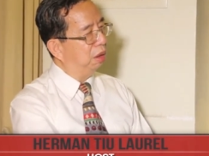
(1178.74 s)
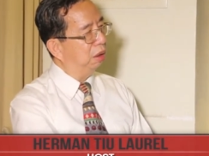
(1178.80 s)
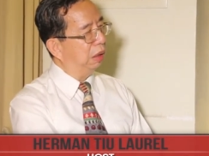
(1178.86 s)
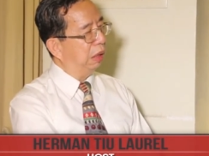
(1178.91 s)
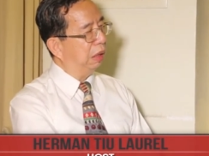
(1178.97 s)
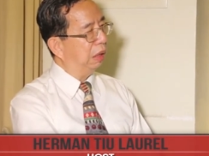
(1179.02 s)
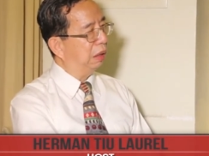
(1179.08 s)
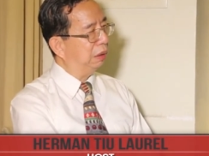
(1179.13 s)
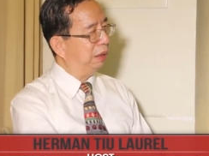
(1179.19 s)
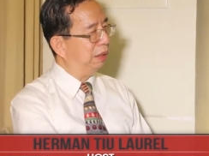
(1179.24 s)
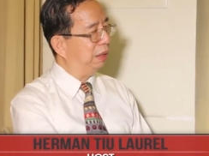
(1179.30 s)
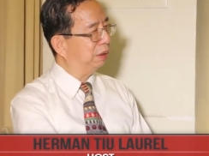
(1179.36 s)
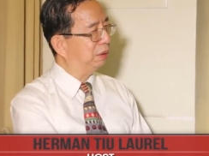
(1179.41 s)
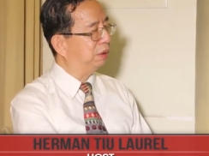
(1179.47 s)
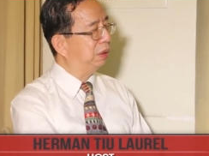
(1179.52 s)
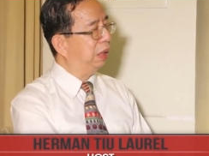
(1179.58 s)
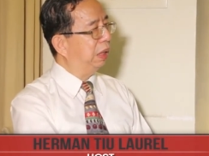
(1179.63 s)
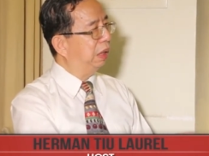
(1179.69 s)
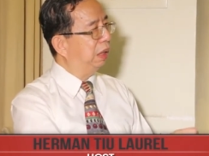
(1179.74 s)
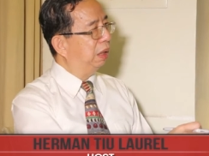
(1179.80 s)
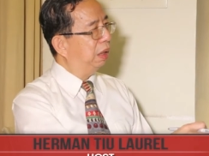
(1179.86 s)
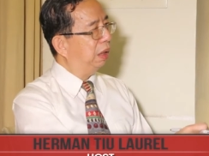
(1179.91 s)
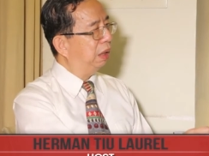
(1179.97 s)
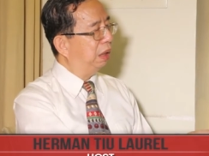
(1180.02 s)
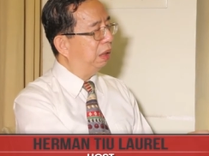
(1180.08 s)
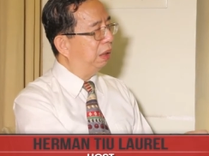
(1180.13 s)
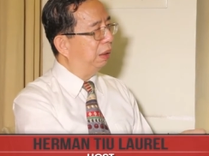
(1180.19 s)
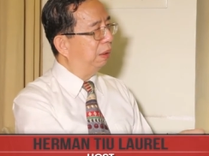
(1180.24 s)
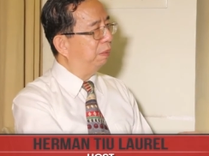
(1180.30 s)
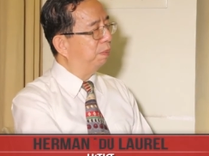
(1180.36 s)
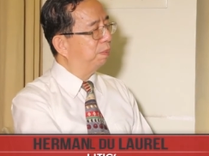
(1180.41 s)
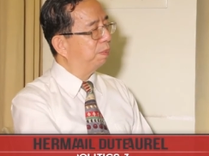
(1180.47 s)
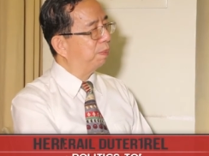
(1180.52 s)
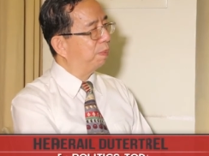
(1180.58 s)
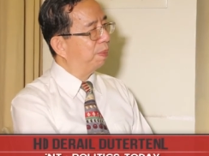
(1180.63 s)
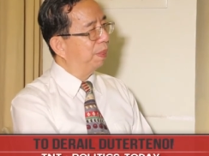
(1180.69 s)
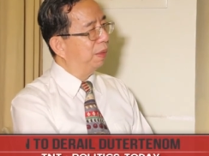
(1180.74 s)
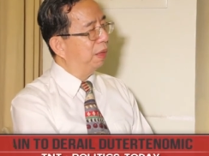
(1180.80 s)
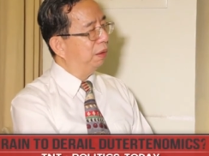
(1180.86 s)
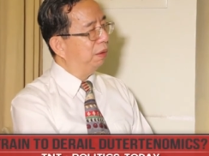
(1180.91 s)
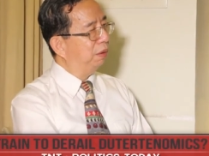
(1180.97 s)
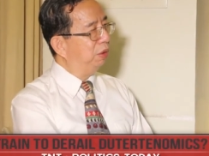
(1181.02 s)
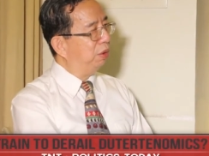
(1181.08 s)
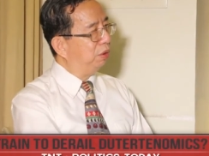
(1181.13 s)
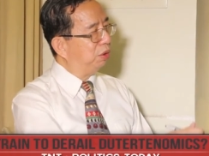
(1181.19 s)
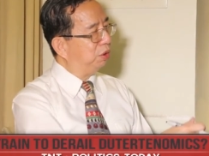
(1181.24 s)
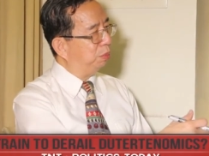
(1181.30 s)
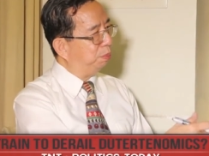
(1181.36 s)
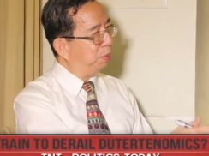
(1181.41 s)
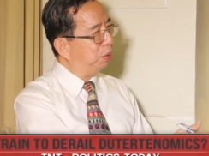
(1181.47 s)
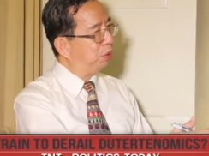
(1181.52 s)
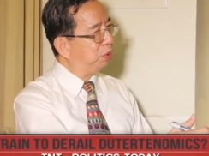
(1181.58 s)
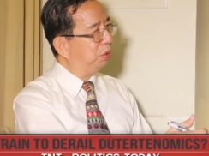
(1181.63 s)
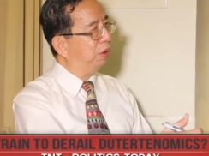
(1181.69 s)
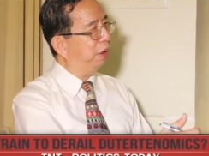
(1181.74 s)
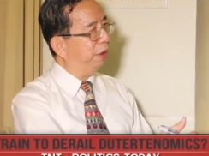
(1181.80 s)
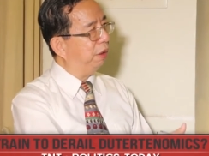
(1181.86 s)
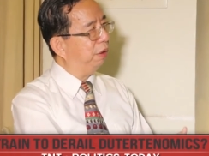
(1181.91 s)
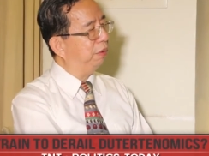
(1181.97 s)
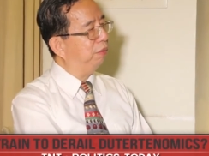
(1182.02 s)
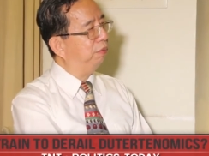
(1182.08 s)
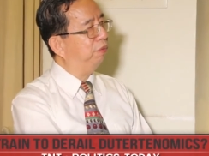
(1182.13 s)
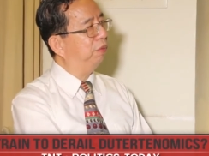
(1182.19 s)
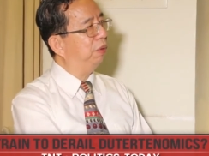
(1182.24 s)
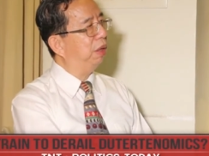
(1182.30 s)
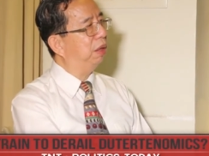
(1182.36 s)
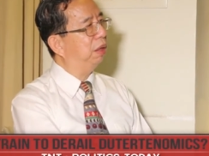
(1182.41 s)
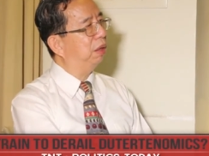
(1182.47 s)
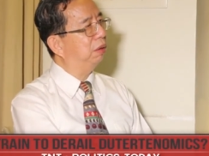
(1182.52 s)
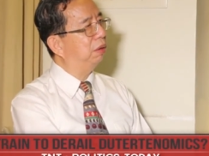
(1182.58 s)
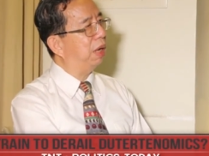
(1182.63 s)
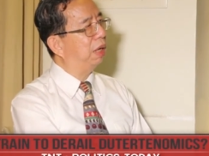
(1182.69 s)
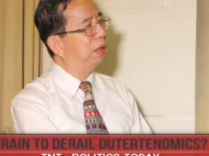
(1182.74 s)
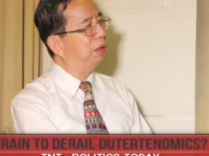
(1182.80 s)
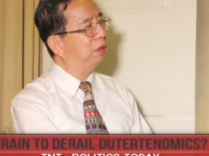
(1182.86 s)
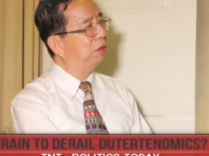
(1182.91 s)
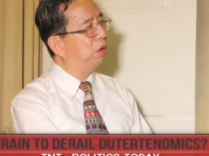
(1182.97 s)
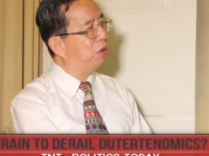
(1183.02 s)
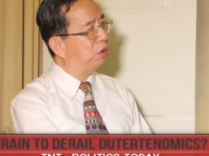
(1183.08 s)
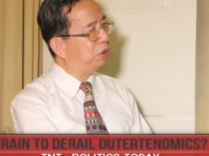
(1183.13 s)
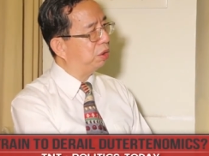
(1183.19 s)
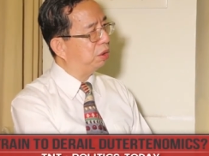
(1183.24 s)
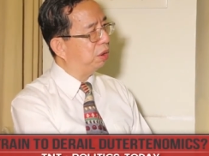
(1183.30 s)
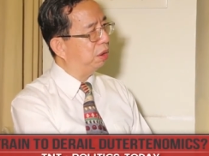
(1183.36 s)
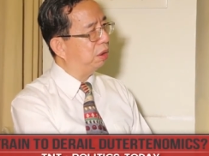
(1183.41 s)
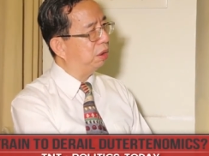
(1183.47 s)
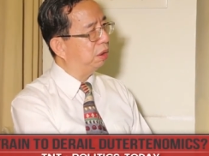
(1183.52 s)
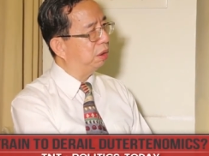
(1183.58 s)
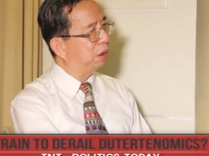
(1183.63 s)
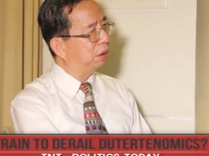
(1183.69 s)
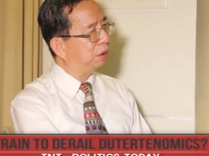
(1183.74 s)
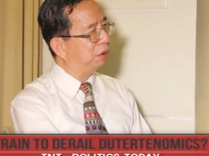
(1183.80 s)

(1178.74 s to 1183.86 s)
uh, yes, um, you're supposed to have an ideological...